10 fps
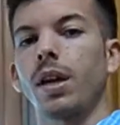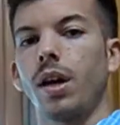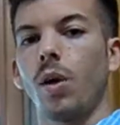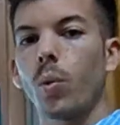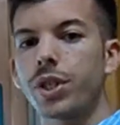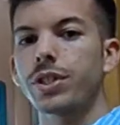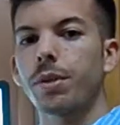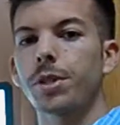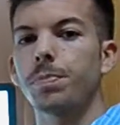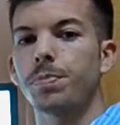And which is the
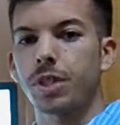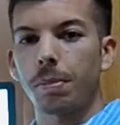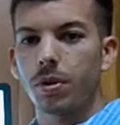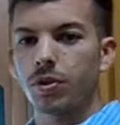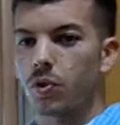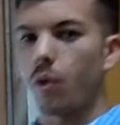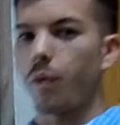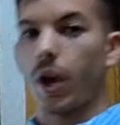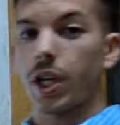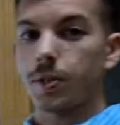best example to show for
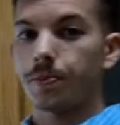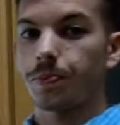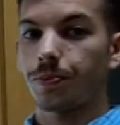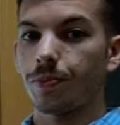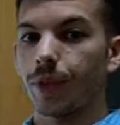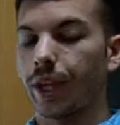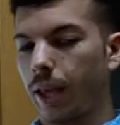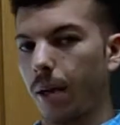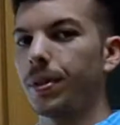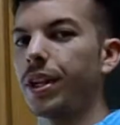us?
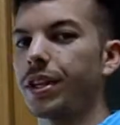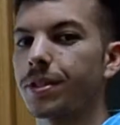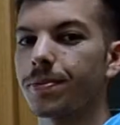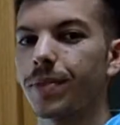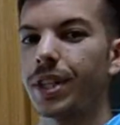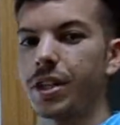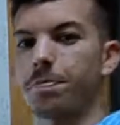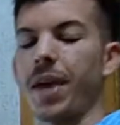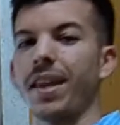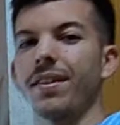Yeah, it's
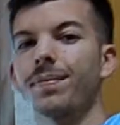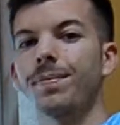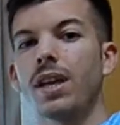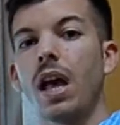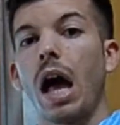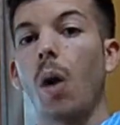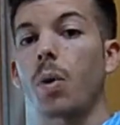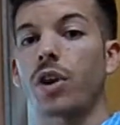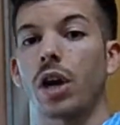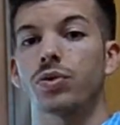Spain. Our
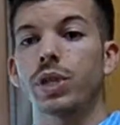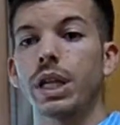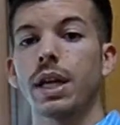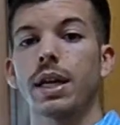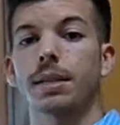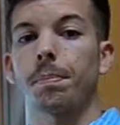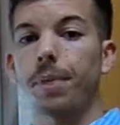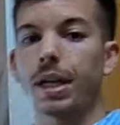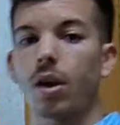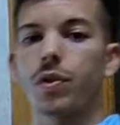country has a
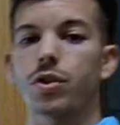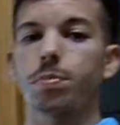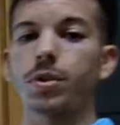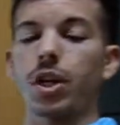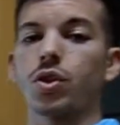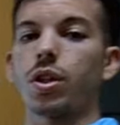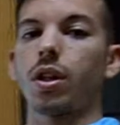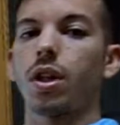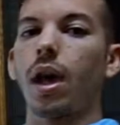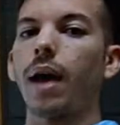big offshore potential,
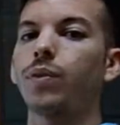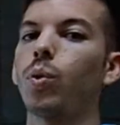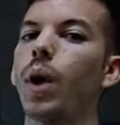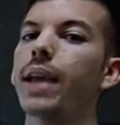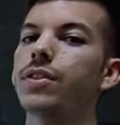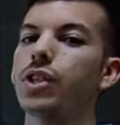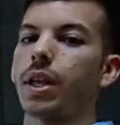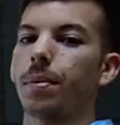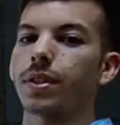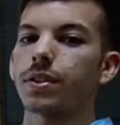up to 8
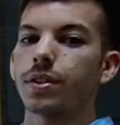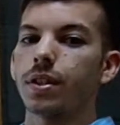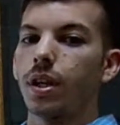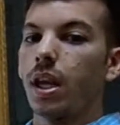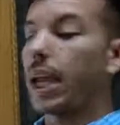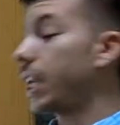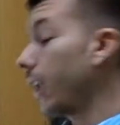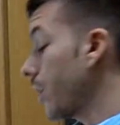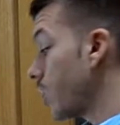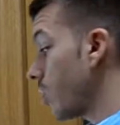gigawatts. In
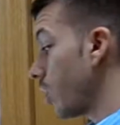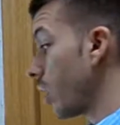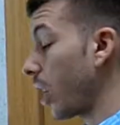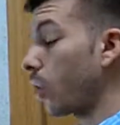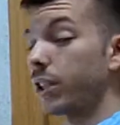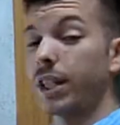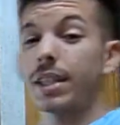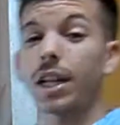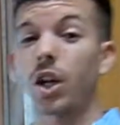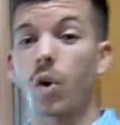addition, the
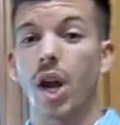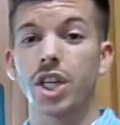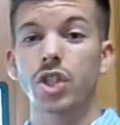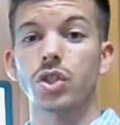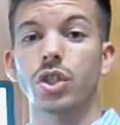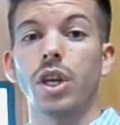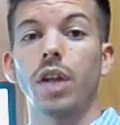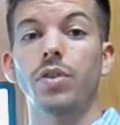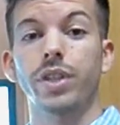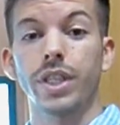continental crust
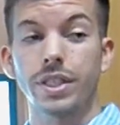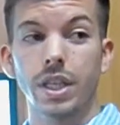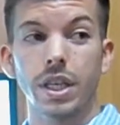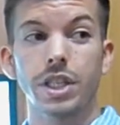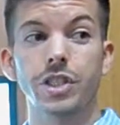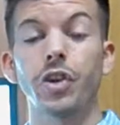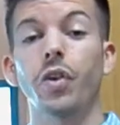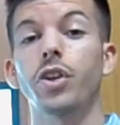under the sea is nearly